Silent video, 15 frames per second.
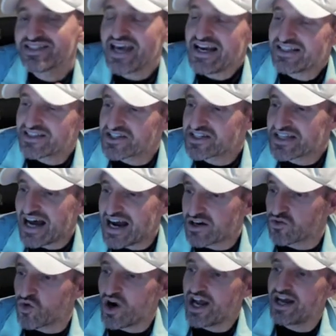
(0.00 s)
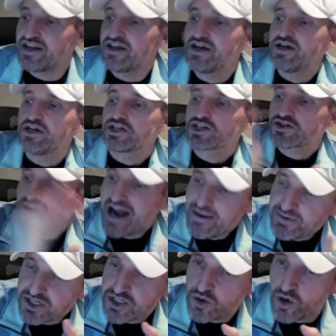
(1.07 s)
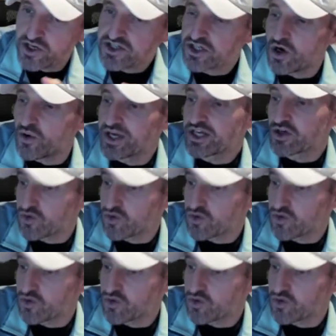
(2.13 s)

take the stock red, trap shorts going